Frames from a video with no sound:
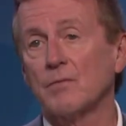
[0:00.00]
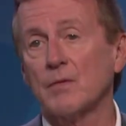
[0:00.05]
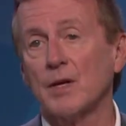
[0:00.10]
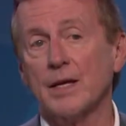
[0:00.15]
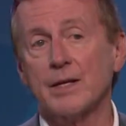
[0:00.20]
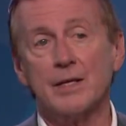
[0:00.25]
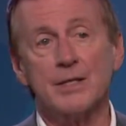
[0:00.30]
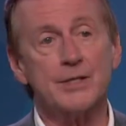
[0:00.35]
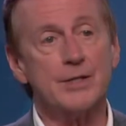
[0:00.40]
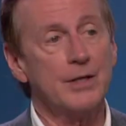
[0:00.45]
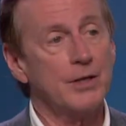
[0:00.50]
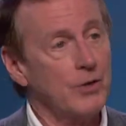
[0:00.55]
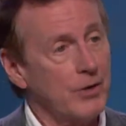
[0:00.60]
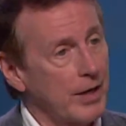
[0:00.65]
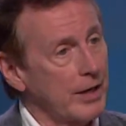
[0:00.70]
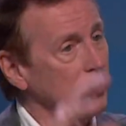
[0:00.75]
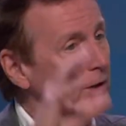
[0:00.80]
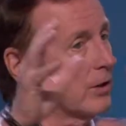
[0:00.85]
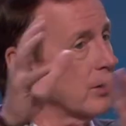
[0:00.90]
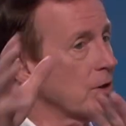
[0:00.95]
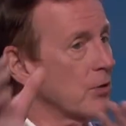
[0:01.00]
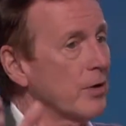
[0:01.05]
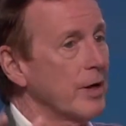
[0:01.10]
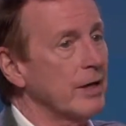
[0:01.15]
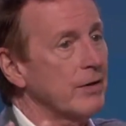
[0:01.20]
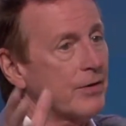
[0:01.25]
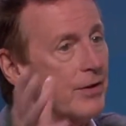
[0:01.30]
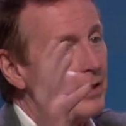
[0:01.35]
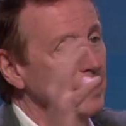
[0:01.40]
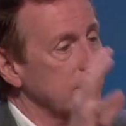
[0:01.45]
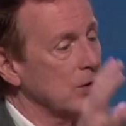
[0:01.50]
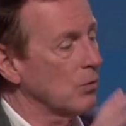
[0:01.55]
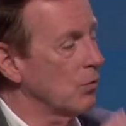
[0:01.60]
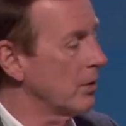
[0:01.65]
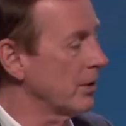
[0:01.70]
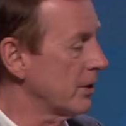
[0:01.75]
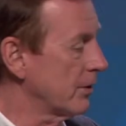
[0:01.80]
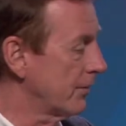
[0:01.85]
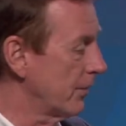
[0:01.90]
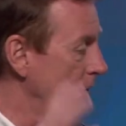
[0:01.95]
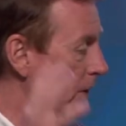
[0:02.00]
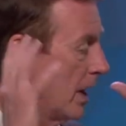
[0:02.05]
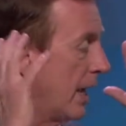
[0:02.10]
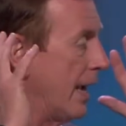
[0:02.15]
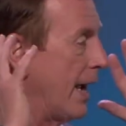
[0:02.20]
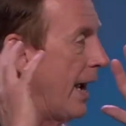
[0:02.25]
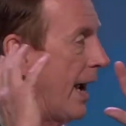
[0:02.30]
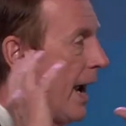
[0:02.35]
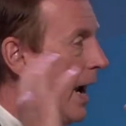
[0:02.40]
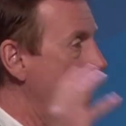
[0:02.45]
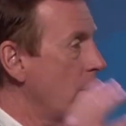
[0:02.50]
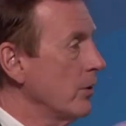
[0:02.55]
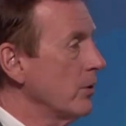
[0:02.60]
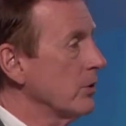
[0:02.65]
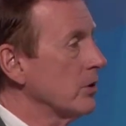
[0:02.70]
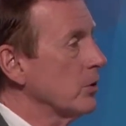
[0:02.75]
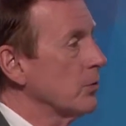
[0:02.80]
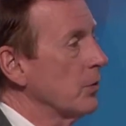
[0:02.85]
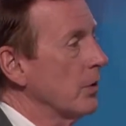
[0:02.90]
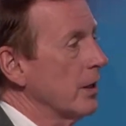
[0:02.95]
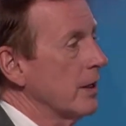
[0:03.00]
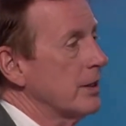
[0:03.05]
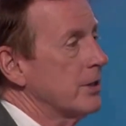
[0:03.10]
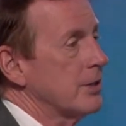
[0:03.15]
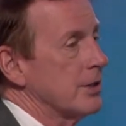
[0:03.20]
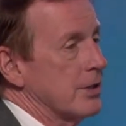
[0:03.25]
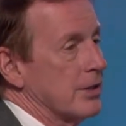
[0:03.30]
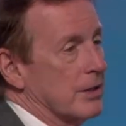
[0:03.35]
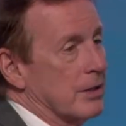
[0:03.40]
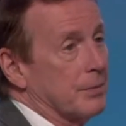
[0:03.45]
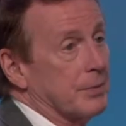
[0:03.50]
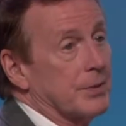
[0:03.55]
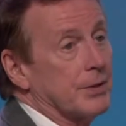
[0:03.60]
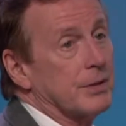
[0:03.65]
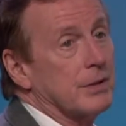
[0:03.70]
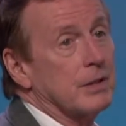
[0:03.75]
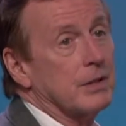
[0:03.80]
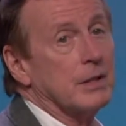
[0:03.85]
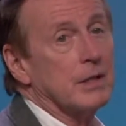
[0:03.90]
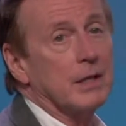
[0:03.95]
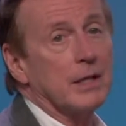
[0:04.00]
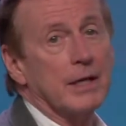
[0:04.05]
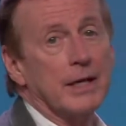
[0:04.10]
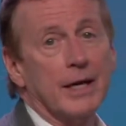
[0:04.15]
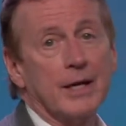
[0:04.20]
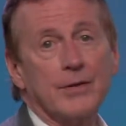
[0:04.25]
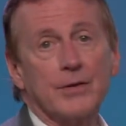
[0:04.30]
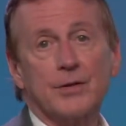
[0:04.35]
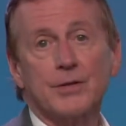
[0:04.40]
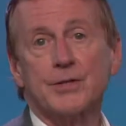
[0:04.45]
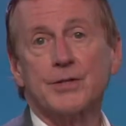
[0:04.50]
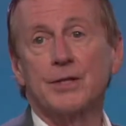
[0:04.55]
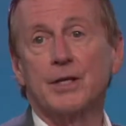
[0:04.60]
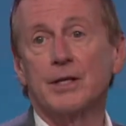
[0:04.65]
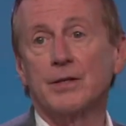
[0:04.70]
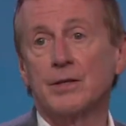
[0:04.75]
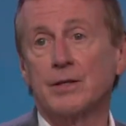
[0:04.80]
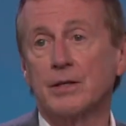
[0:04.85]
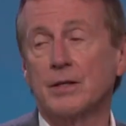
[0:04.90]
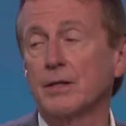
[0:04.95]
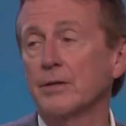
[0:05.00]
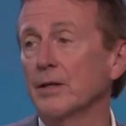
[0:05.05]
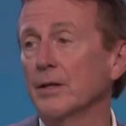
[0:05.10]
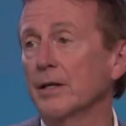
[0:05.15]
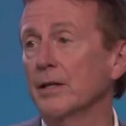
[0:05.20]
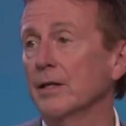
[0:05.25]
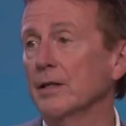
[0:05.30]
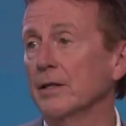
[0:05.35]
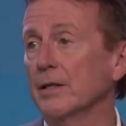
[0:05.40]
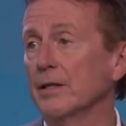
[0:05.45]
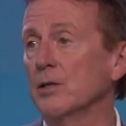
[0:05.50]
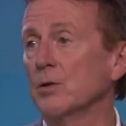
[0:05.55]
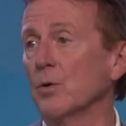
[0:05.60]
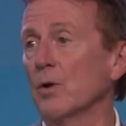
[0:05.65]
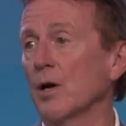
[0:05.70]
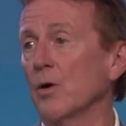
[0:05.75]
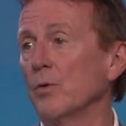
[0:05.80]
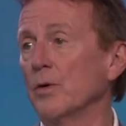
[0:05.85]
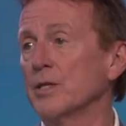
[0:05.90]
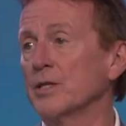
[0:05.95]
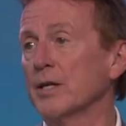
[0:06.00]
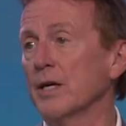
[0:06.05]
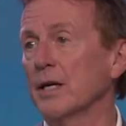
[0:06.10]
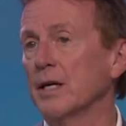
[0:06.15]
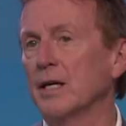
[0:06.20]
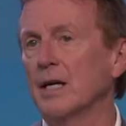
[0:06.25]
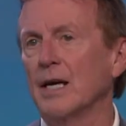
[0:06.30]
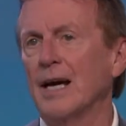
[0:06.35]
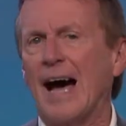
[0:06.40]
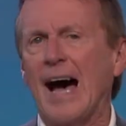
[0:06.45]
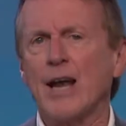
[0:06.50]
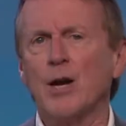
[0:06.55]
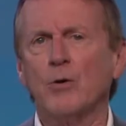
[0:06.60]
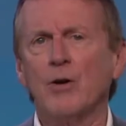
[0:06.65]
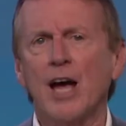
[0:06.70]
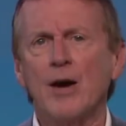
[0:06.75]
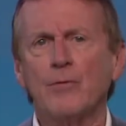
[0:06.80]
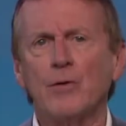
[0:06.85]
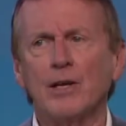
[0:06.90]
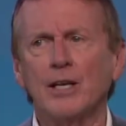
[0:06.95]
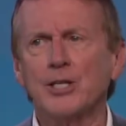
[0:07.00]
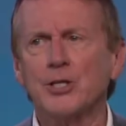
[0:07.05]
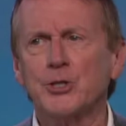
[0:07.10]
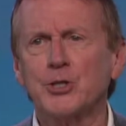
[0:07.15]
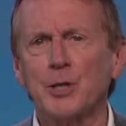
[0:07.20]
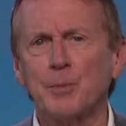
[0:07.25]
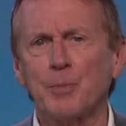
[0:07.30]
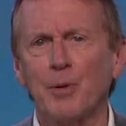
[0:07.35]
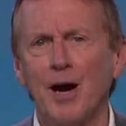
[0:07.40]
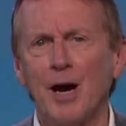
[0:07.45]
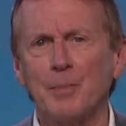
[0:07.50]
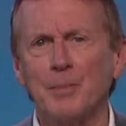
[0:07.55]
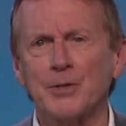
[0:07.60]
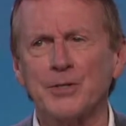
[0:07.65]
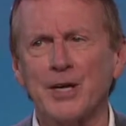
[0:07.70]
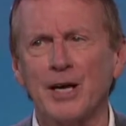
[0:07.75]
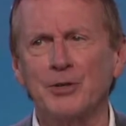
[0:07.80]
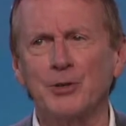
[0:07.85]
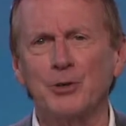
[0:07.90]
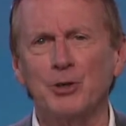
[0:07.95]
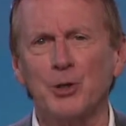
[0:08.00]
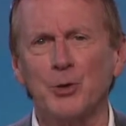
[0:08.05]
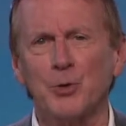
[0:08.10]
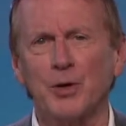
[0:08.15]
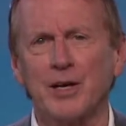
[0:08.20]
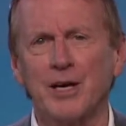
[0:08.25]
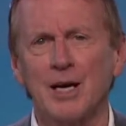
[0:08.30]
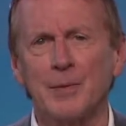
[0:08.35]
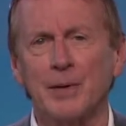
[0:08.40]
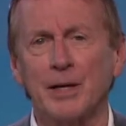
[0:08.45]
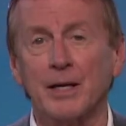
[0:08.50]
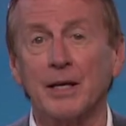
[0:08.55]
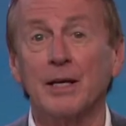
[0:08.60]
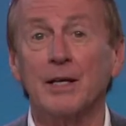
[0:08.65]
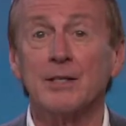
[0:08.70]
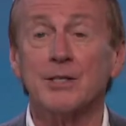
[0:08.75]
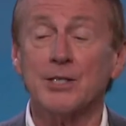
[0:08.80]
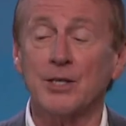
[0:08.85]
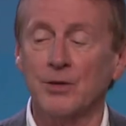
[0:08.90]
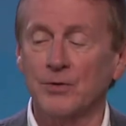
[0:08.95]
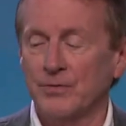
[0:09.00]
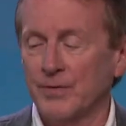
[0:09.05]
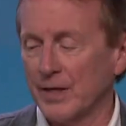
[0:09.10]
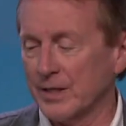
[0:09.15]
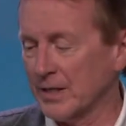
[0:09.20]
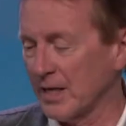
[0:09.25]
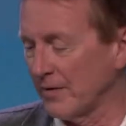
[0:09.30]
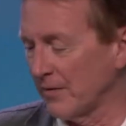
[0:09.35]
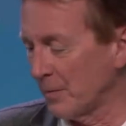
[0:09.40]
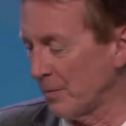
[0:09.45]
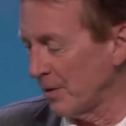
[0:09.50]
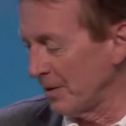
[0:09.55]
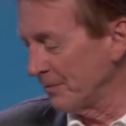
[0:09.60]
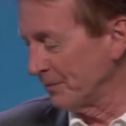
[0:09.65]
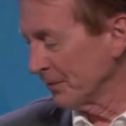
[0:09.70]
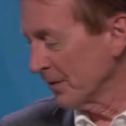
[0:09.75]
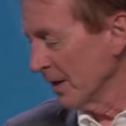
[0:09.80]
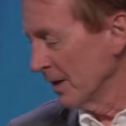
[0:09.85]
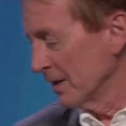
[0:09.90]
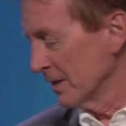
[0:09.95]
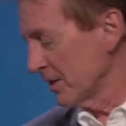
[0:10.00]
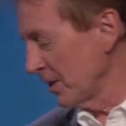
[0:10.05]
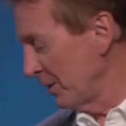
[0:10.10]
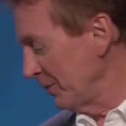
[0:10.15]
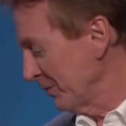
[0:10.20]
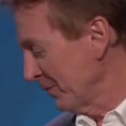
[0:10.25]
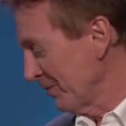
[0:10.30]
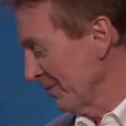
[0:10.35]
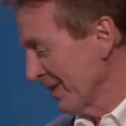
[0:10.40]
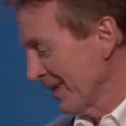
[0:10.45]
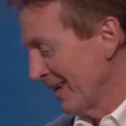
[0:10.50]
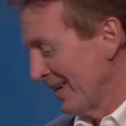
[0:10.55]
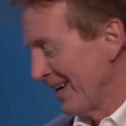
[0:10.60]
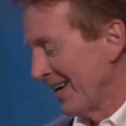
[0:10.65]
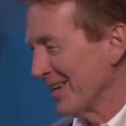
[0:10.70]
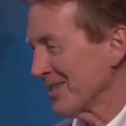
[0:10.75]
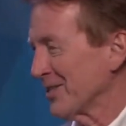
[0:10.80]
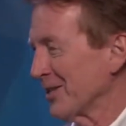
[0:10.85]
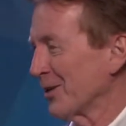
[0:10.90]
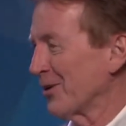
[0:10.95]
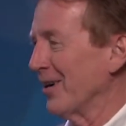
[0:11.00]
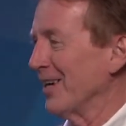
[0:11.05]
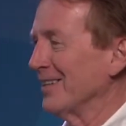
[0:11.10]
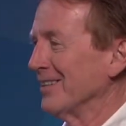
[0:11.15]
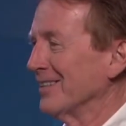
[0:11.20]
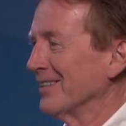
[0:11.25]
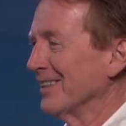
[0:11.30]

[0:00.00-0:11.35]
And I'll say, okay, you look great, things look wonderful. How are you doing in relationships? And the leader will always say, I don't have relationship problems. I knew you were coming. So that's kind of a problem. So I say, great.